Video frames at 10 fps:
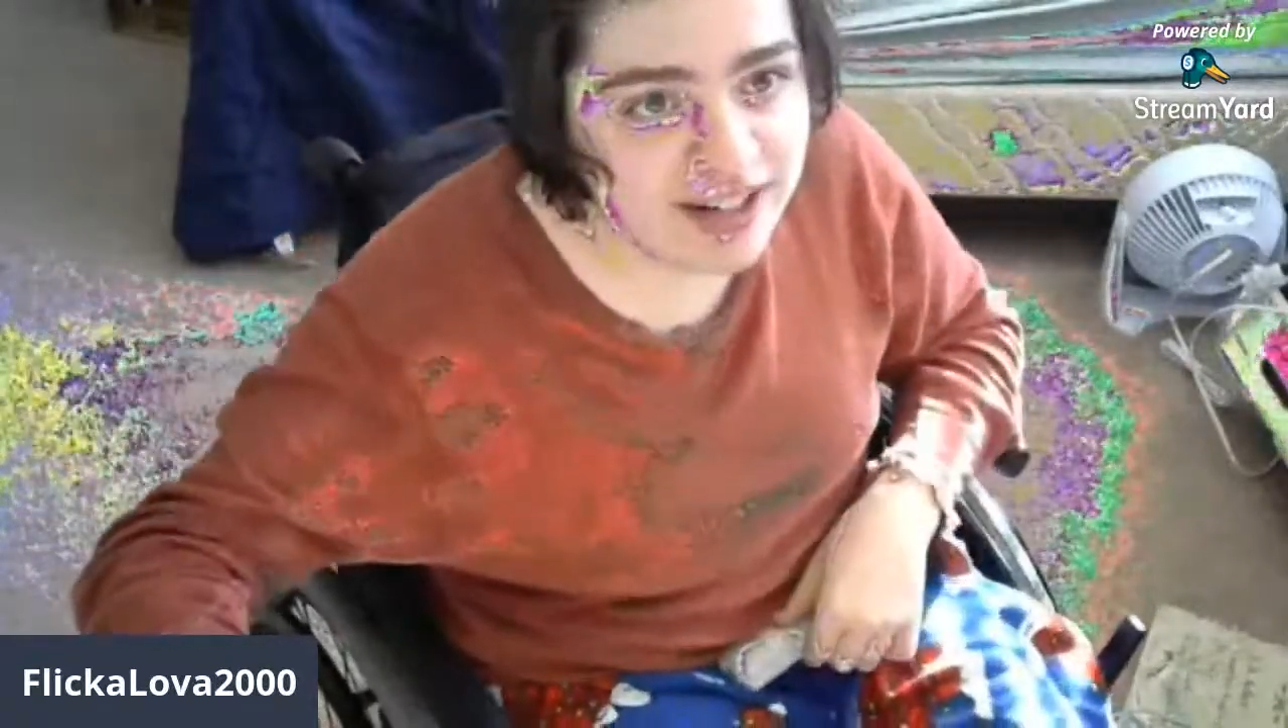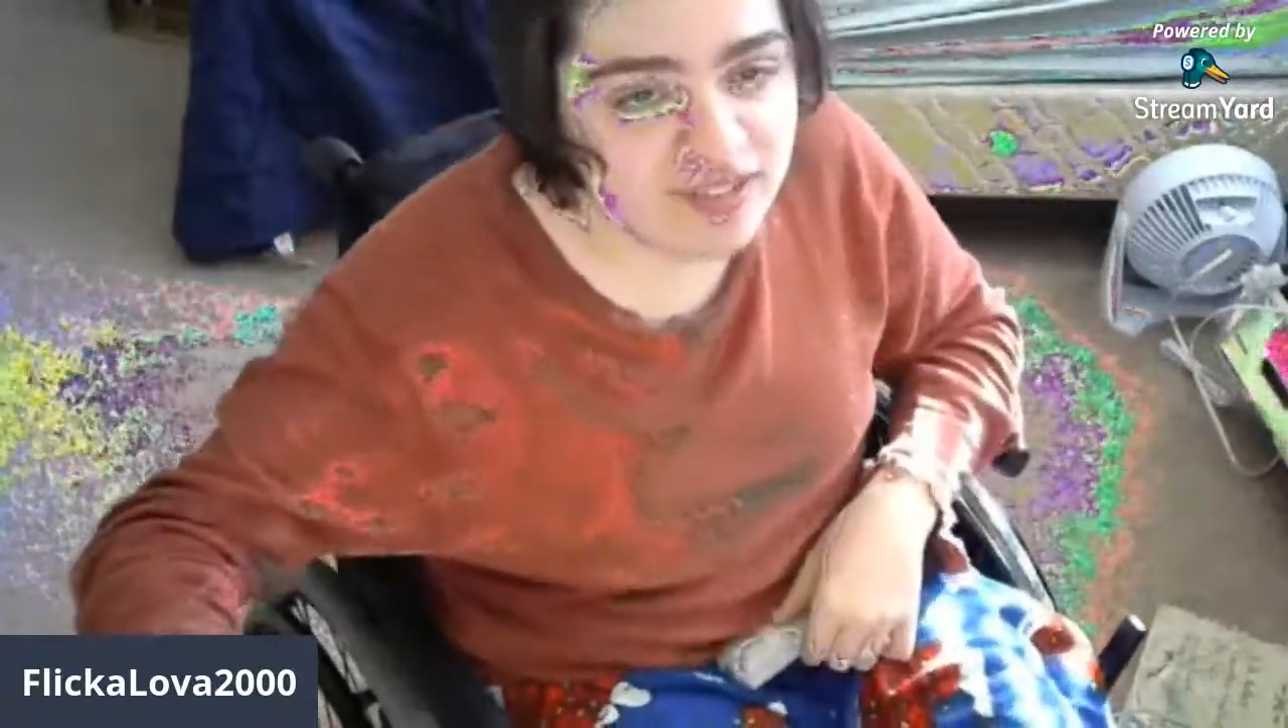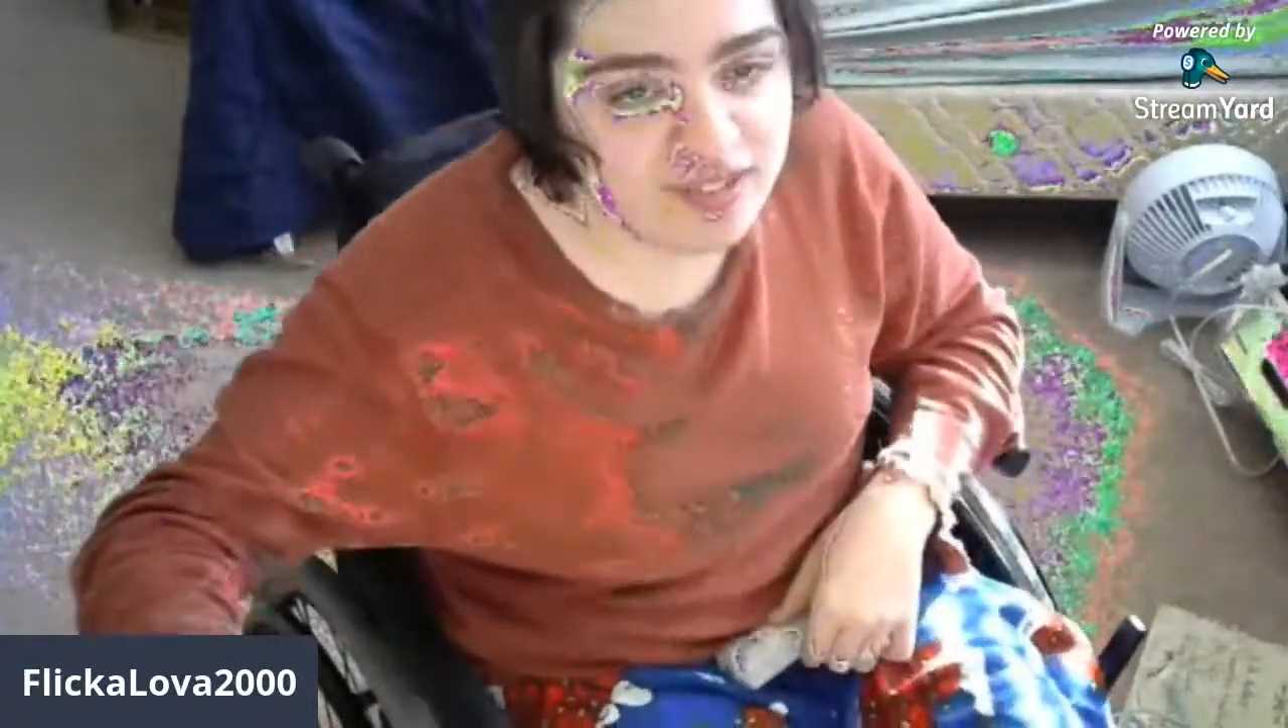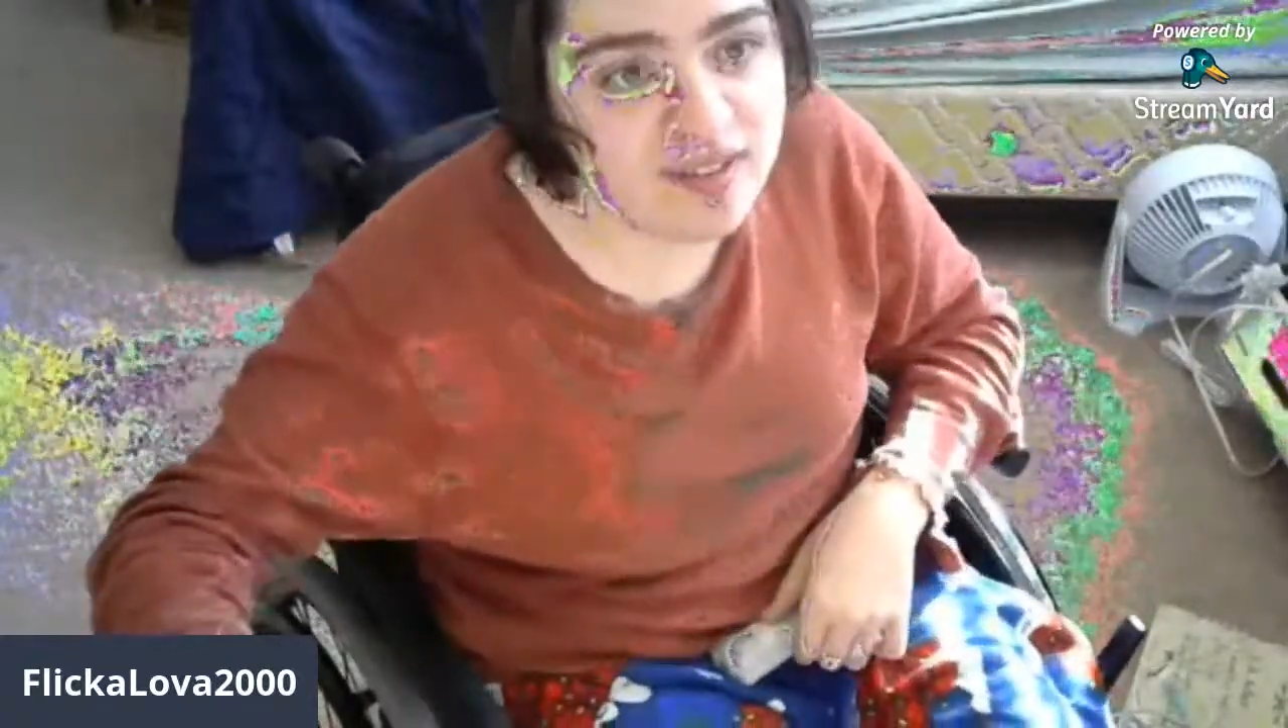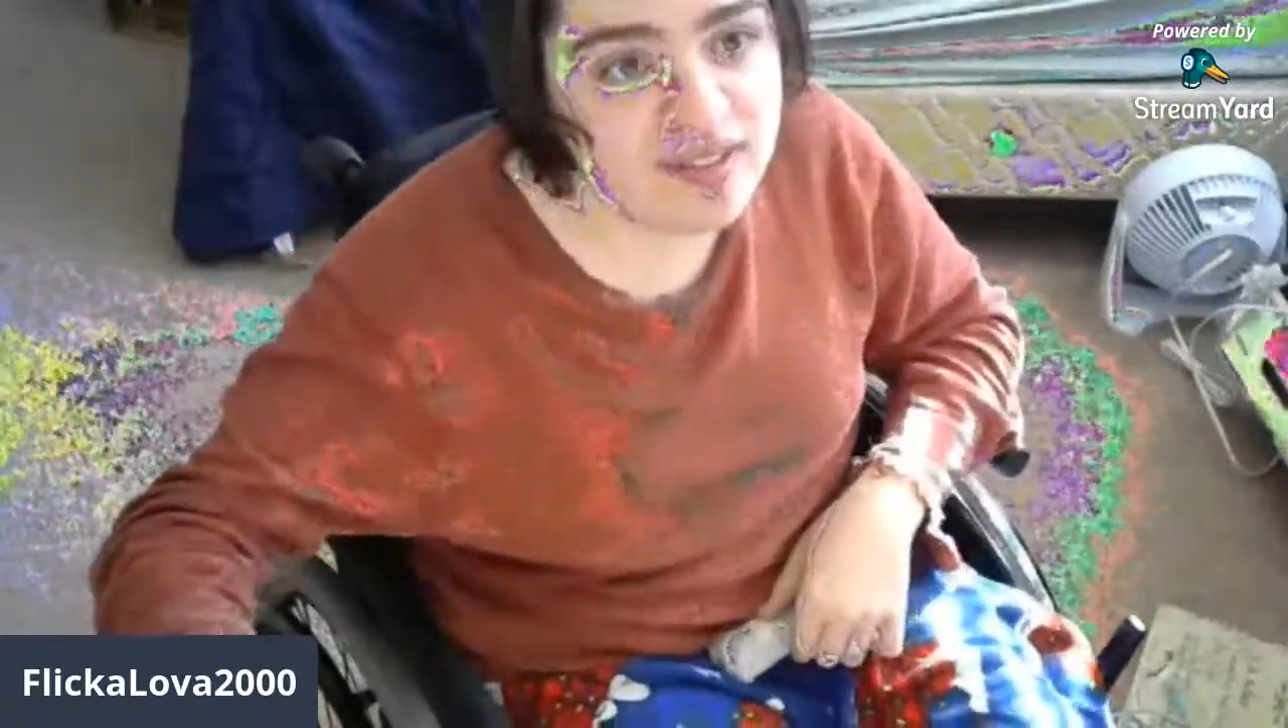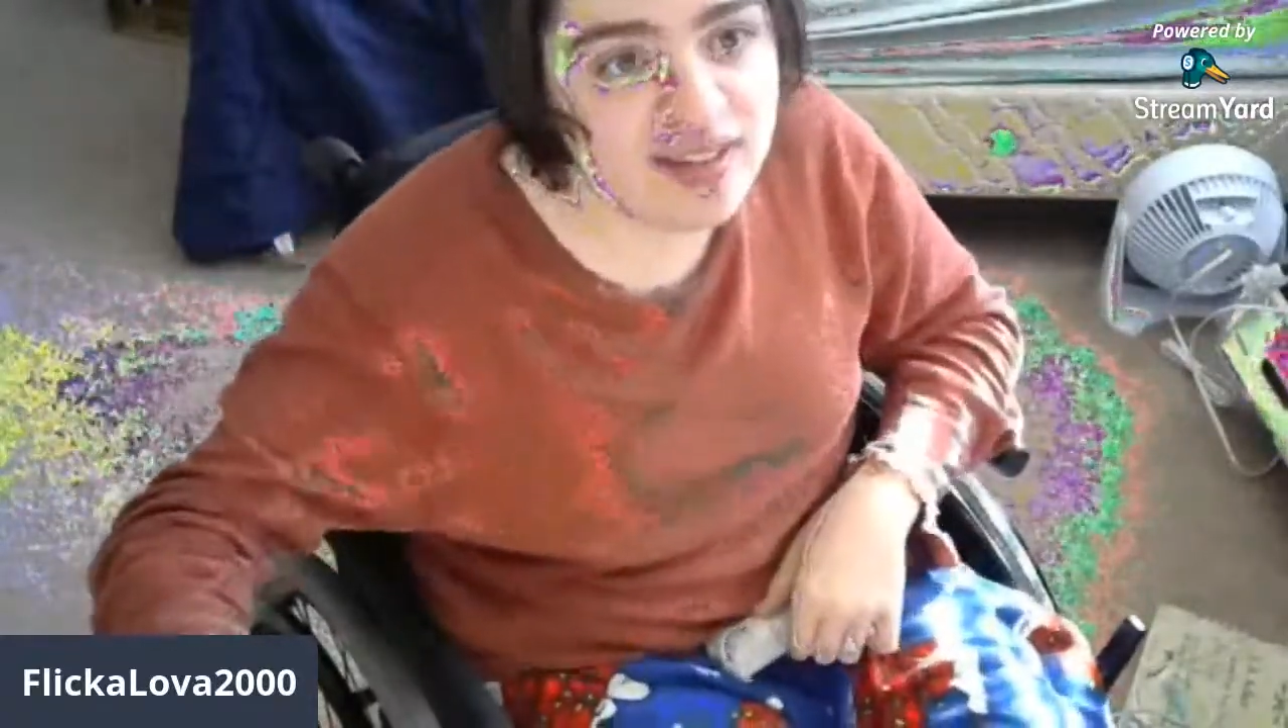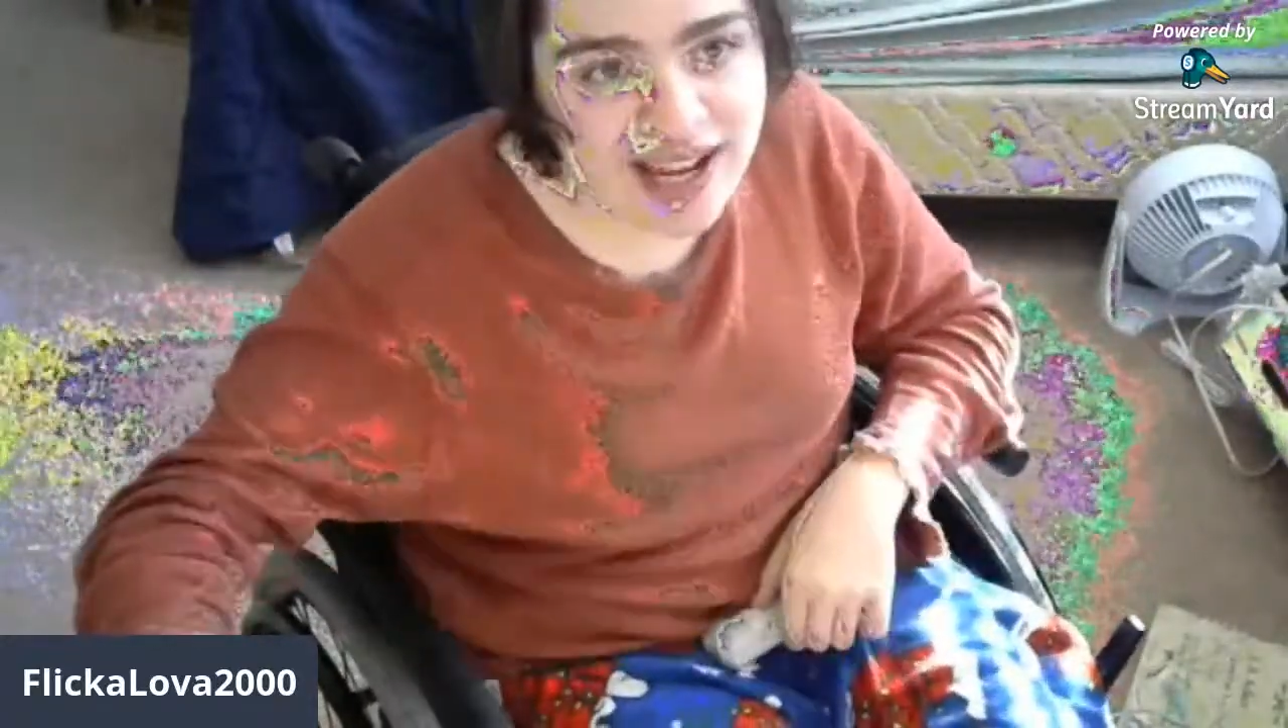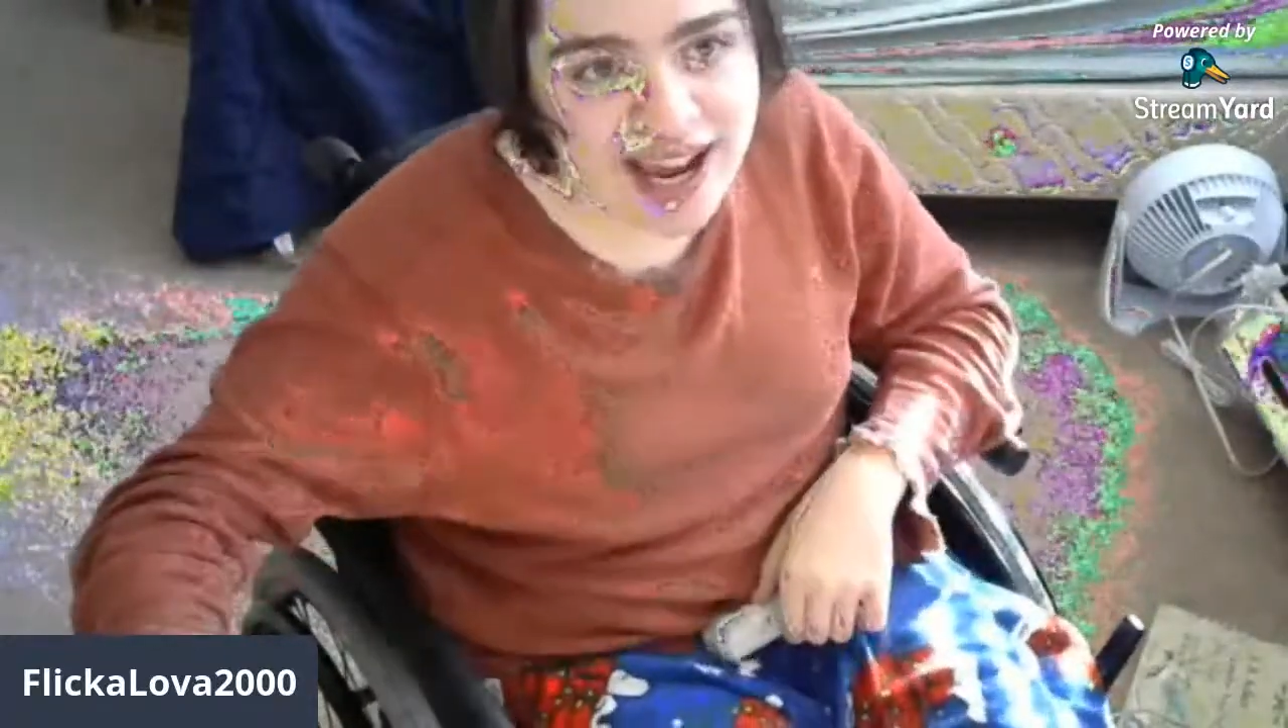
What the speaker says: exist